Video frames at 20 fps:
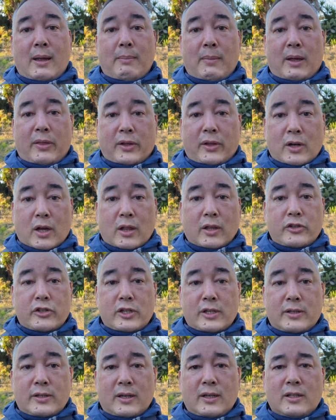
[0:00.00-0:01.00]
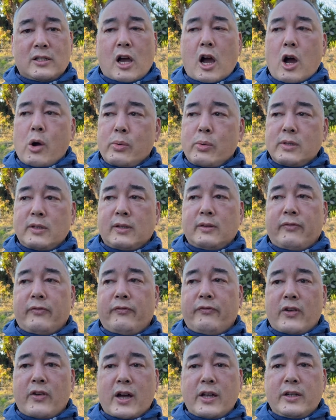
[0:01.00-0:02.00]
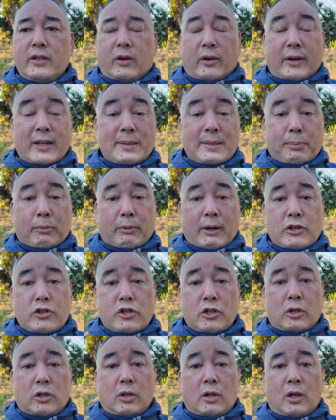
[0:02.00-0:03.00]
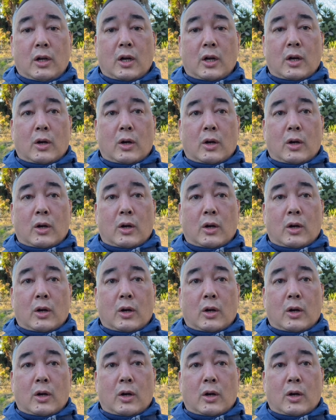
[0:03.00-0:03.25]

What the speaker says: methodologies, it's always fun or inspirational